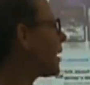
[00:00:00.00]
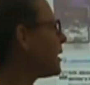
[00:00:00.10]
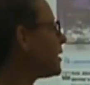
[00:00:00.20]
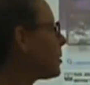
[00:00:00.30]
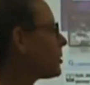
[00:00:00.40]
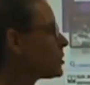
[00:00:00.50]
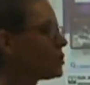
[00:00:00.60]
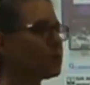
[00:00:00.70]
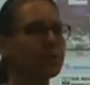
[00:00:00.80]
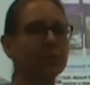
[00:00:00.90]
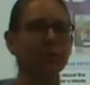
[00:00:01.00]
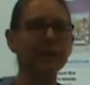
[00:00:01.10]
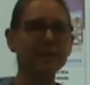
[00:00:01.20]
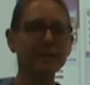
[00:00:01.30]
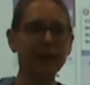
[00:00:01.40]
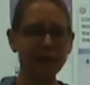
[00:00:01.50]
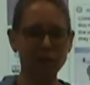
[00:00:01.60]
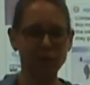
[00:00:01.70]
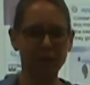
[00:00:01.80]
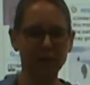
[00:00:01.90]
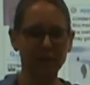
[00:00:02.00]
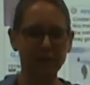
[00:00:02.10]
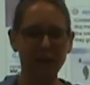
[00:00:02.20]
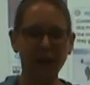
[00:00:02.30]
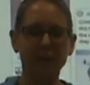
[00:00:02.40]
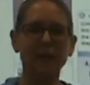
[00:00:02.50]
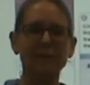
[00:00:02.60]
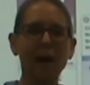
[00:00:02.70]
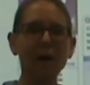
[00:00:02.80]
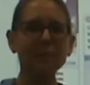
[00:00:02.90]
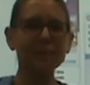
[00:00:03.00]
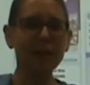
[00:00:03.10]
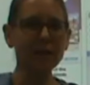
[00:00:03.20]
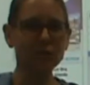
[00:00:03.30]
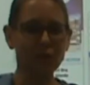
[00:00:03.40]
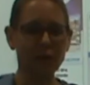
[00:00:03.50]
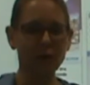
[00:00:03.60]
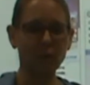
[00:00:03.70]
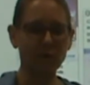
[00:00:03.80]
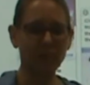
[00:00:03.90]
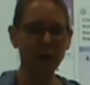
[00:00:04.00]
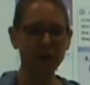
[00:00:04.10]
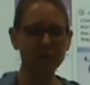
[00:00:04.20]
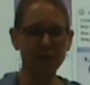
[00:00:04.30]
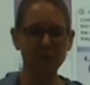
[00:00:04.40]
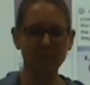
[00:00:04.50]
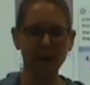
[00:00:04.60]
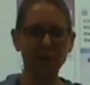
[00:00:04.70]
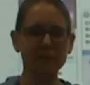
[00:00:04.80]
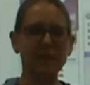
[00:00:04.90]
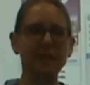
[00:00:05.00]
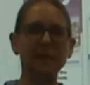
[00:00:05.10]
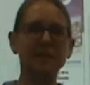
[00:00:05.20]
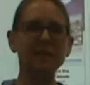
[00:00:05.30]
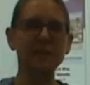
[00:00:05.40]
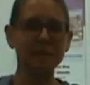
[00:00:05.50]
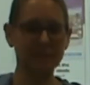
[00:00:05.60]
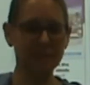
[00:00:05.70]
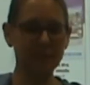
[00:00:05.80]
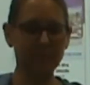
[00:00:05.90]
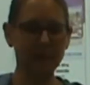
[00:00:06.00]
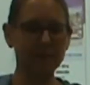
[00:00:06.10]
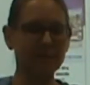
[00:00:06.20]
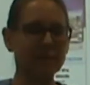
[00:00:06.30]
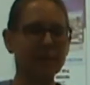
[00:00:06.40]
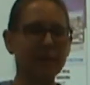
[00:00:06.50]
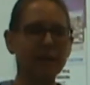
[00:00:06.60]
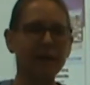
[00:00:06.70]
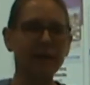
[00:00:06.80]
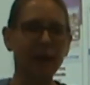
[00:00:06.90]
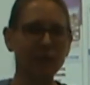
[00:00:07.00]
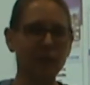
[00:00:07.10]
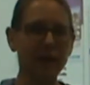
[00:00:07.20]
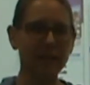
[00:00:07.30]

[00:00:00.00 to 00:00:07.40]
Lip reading: Number 2, section. The top section or part of the mountain is the steepest. Again, right